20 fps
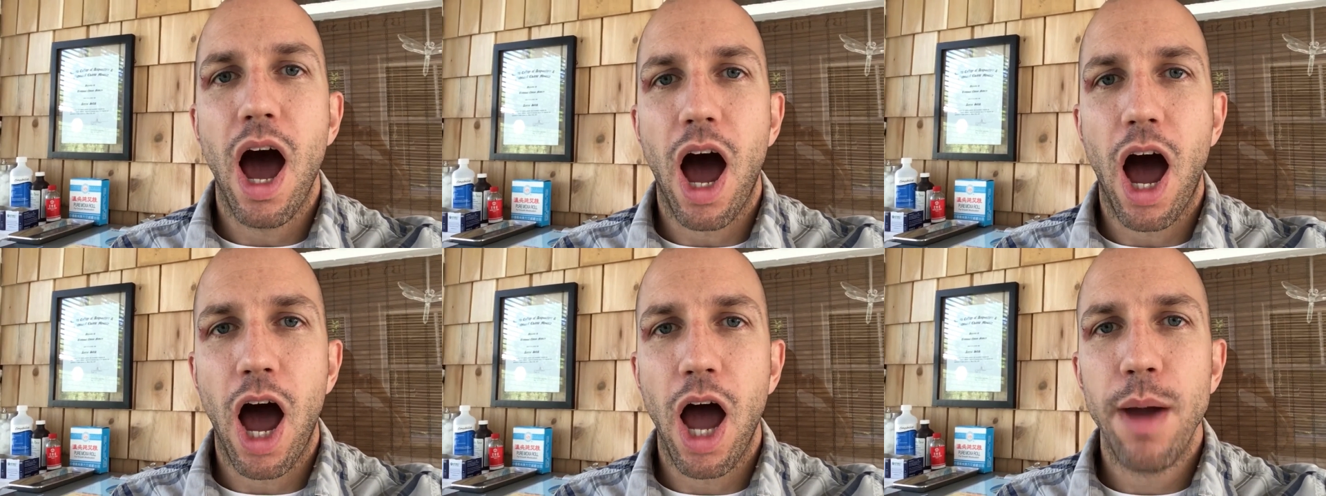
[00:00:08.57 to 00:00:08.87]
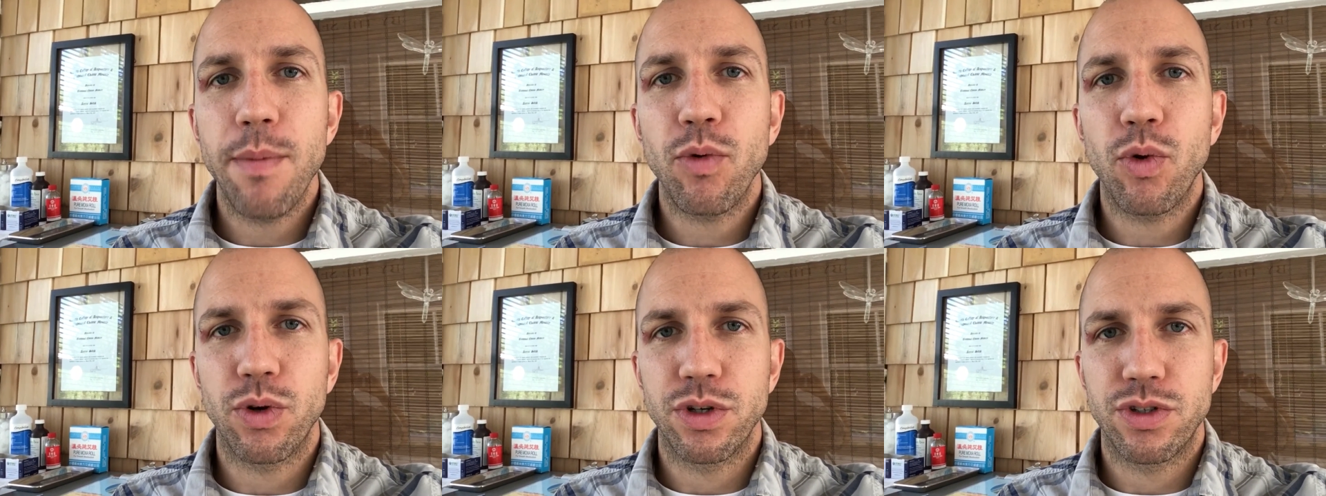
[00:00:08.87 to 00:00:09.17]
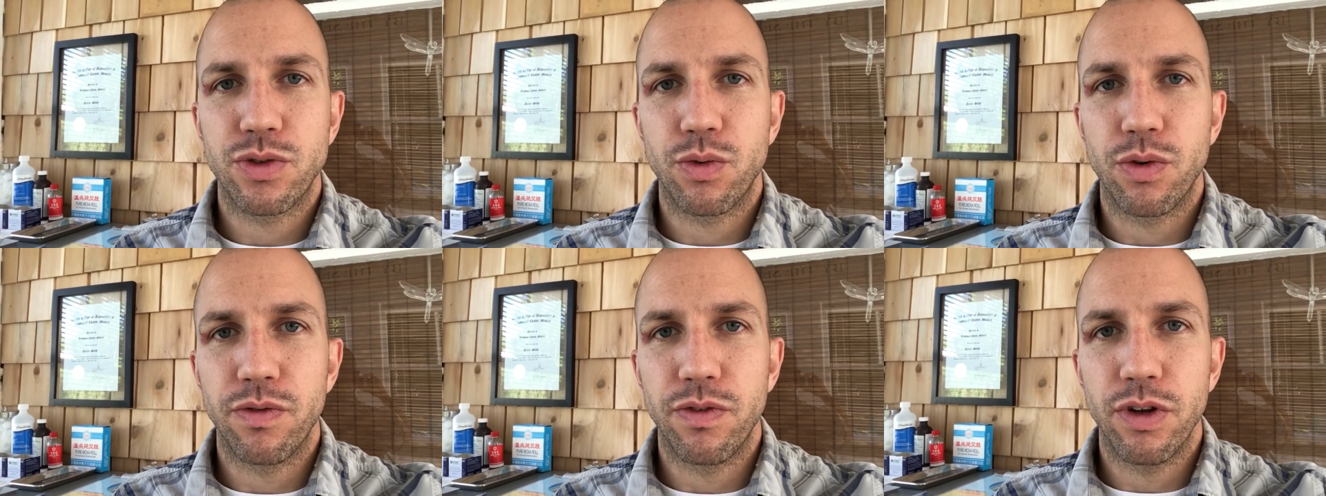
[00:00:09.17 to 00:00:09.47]
I'm going
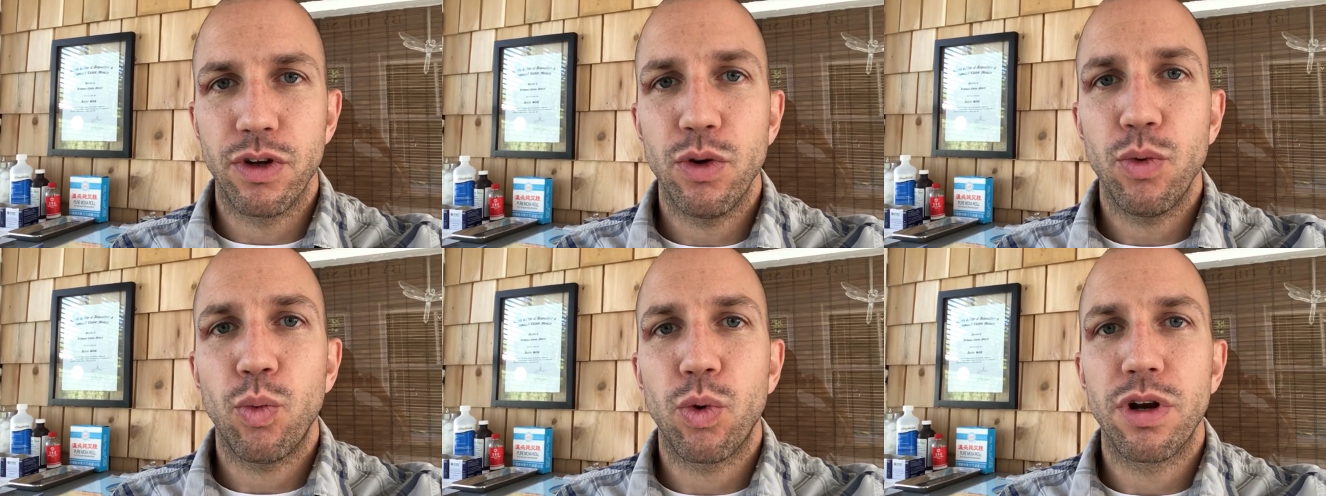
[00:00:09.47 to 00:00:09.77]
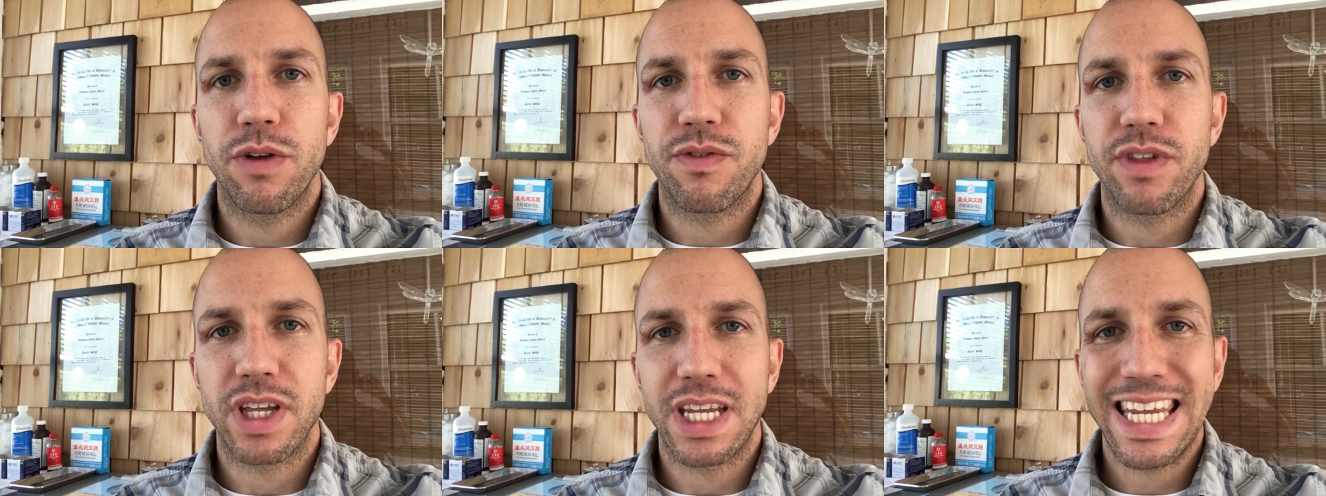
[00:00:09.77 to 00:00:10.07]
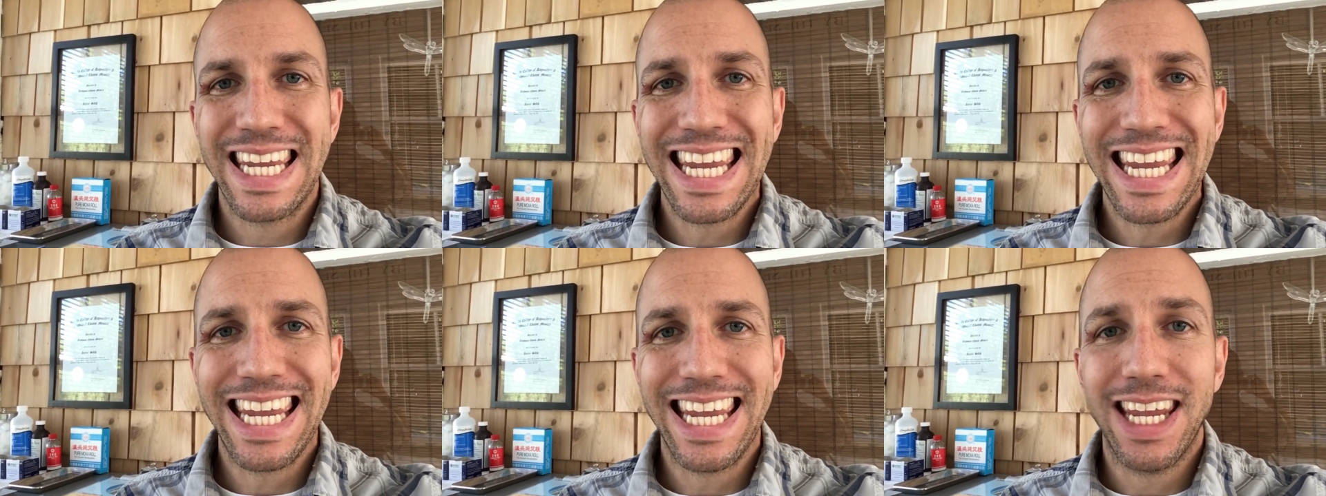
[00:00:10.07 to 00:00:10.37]
to review one of the
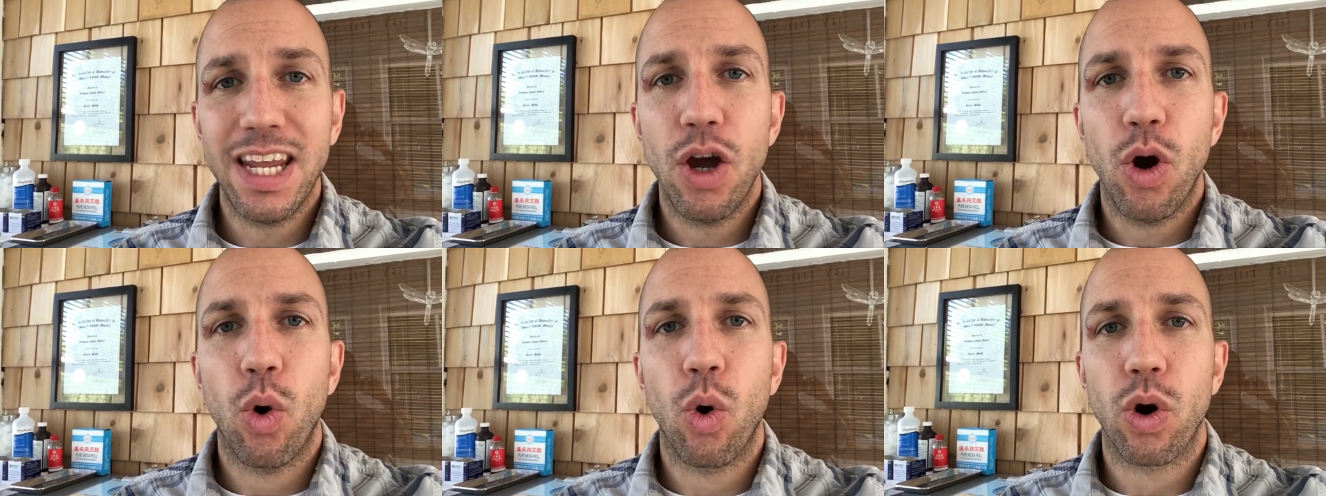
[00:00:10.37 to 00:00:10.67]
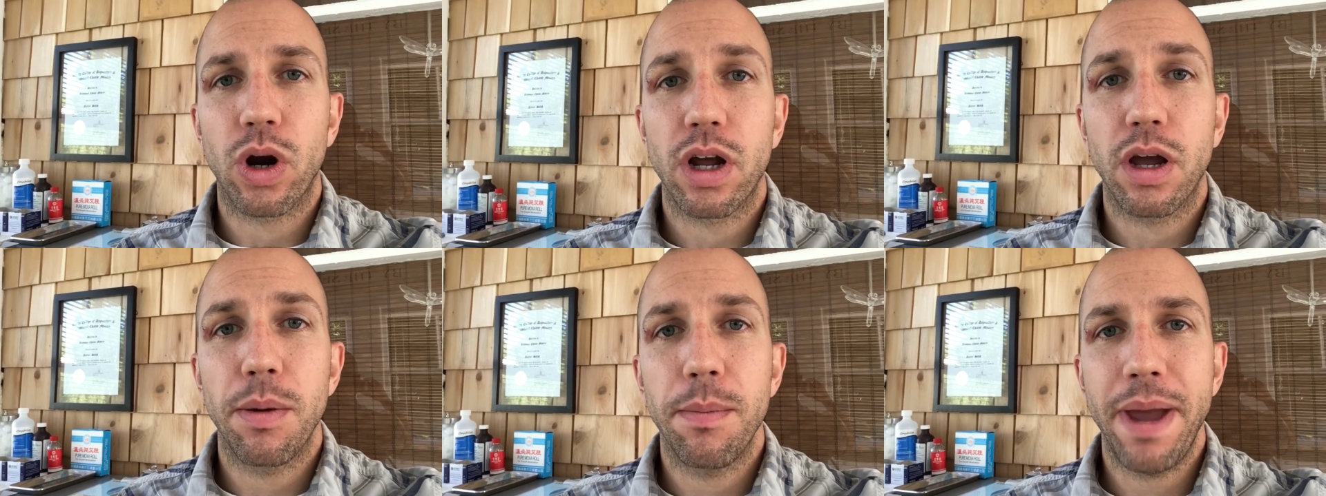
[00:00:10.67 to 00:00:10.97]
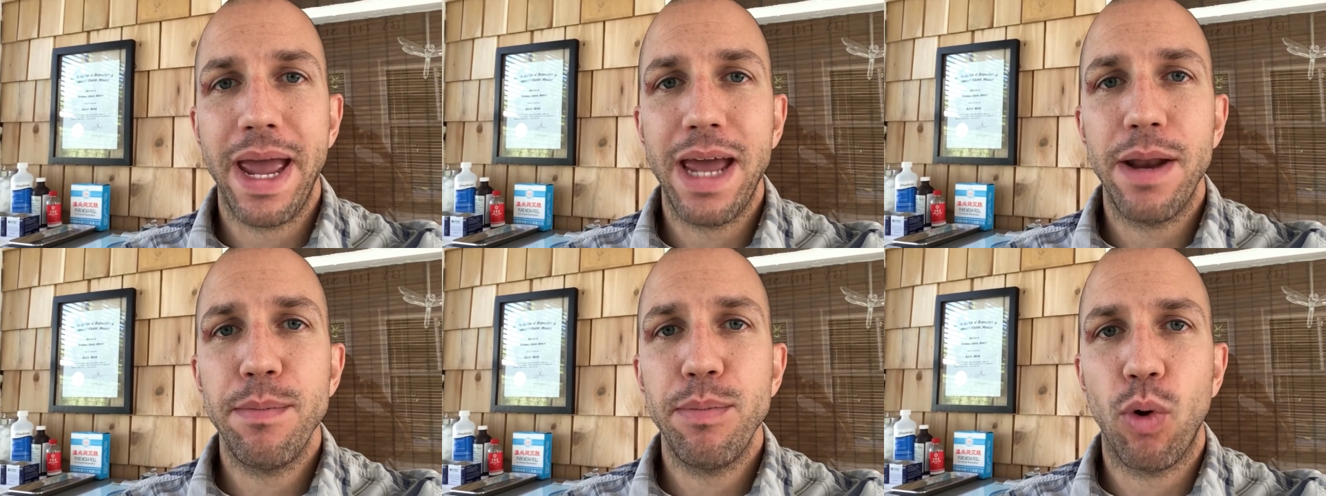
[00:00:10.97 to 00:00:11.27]
key or
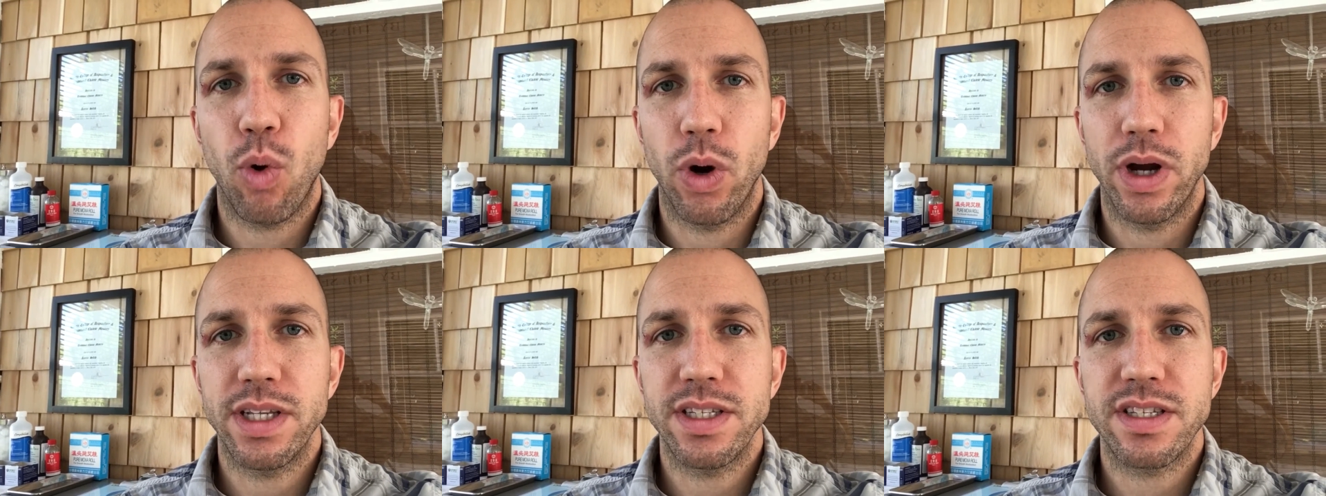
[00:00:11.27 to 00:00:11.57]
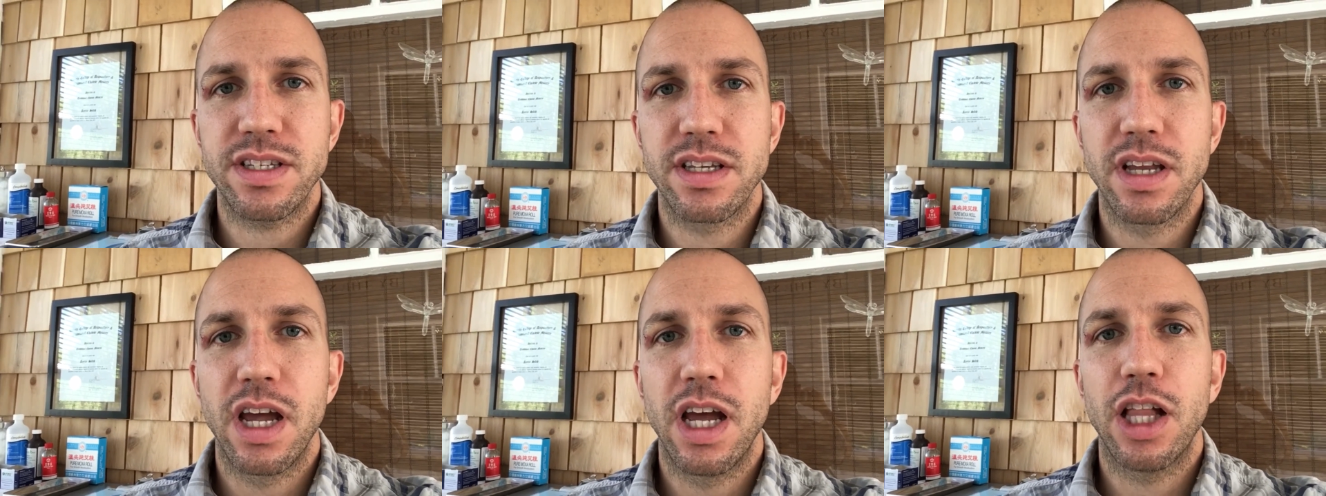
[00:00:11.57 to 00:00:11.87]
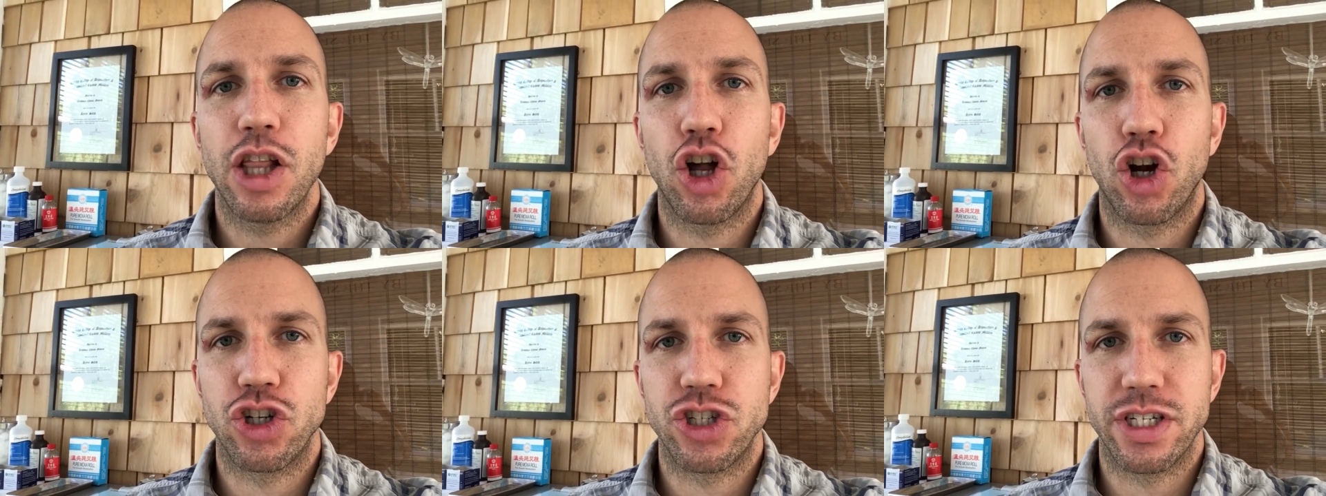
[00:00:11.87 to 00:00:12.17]
command points,
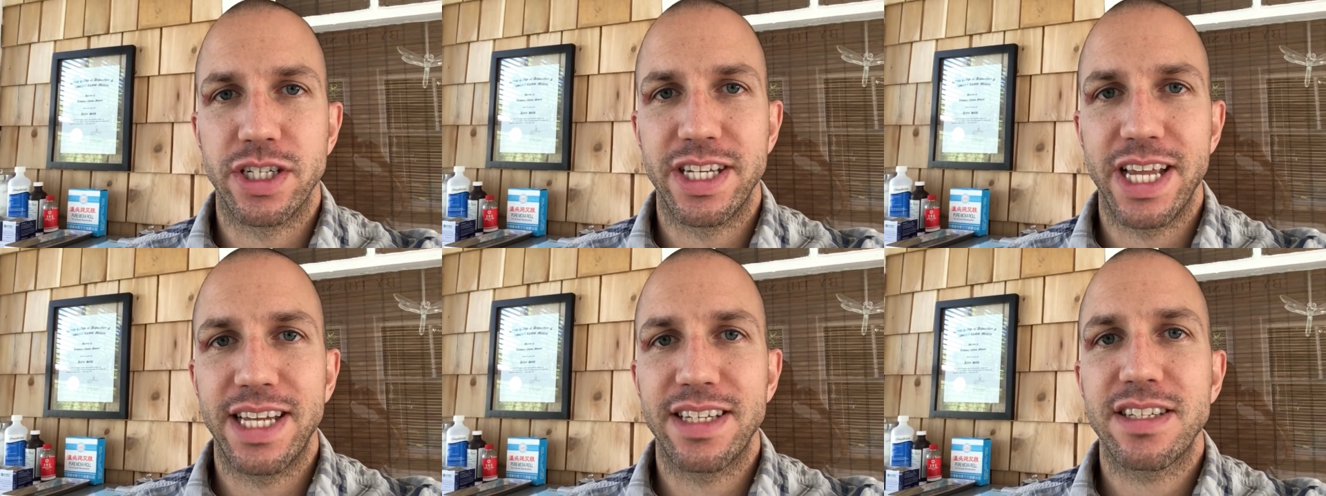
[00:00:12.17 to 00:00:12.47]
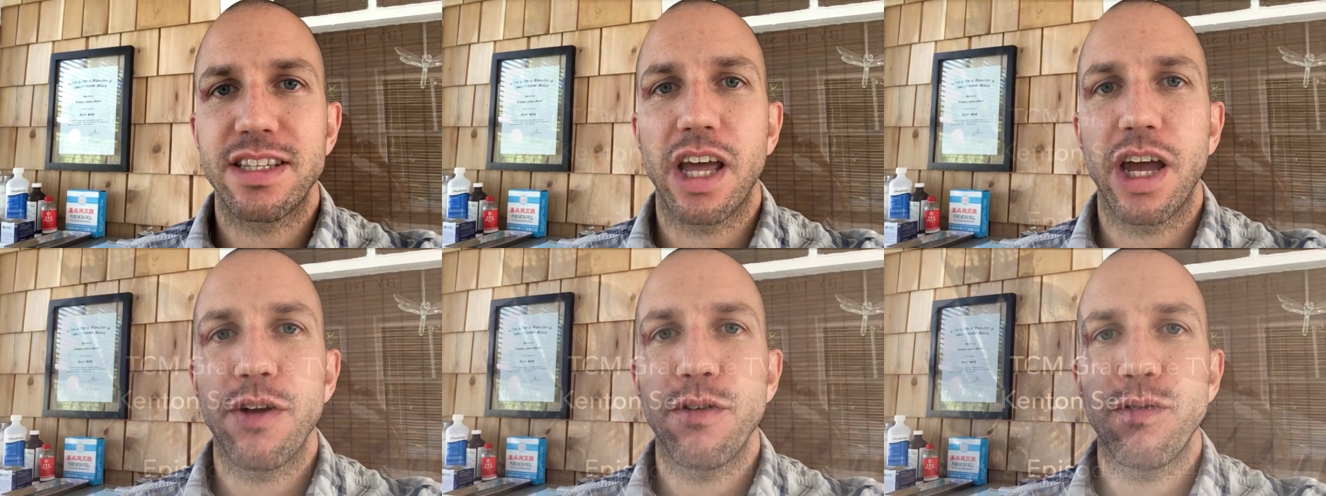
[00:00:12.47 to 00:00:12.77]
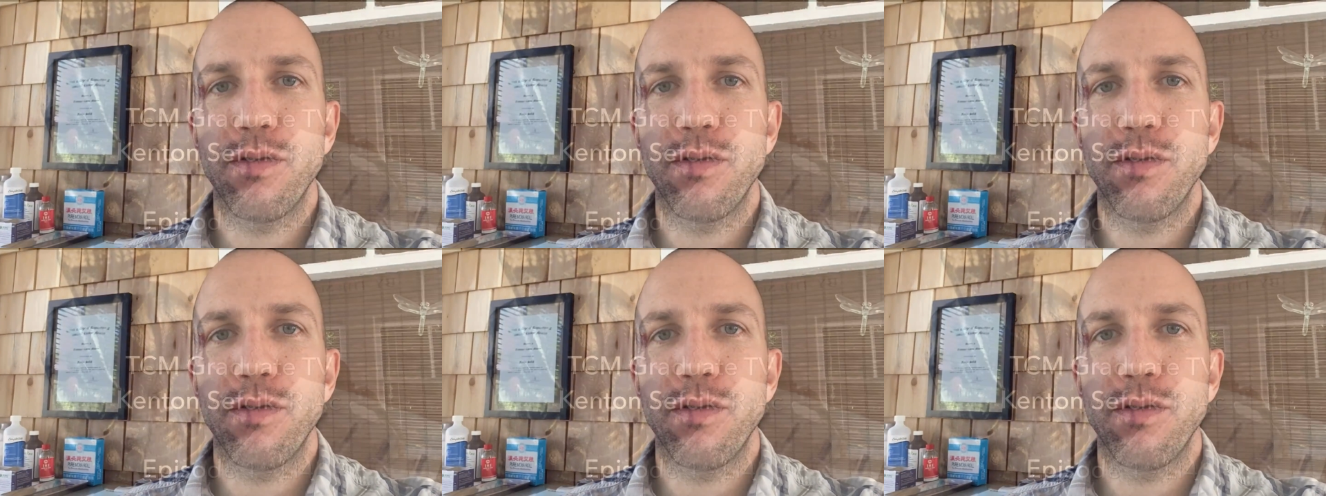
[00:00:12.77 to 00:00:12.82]
large intestine